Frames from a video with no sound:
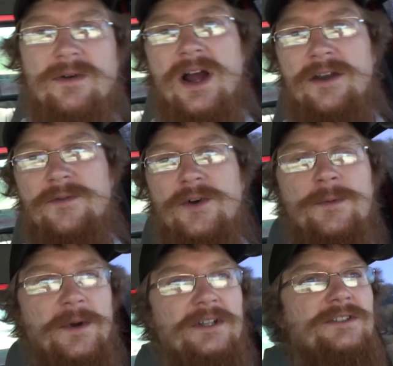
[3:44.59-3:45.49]
Rotten
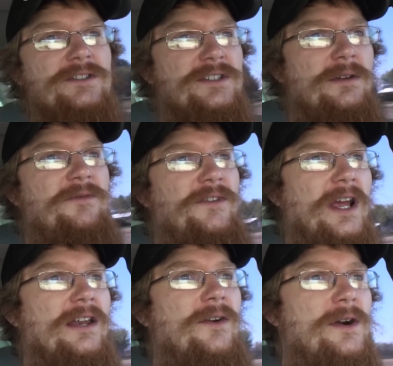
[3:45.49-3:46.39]
Rupert's or some
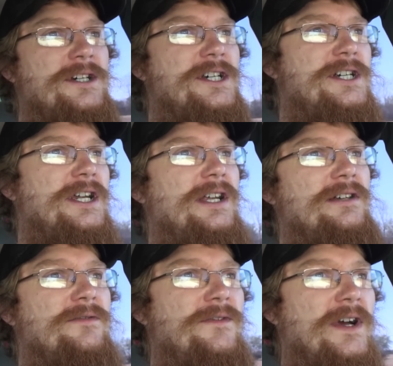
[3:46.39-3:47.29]
fucking horse shit
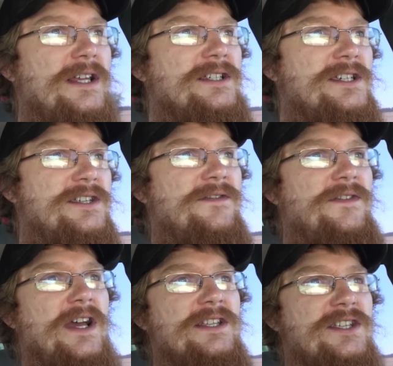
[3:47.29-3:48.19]
and fucking just
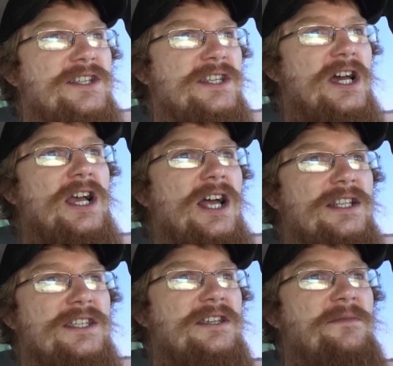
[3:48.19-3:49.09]
fucking suck
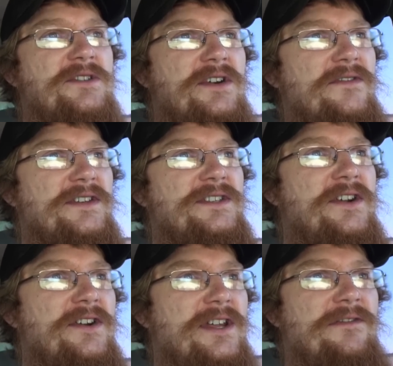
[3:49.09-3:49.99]
on some sort of a
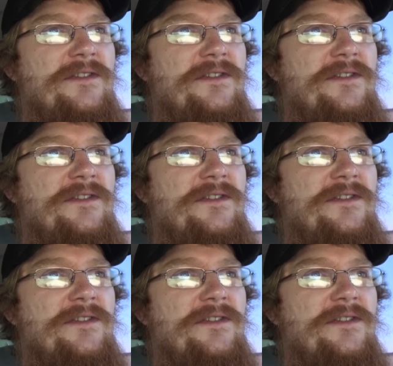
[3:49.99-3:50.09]
dirty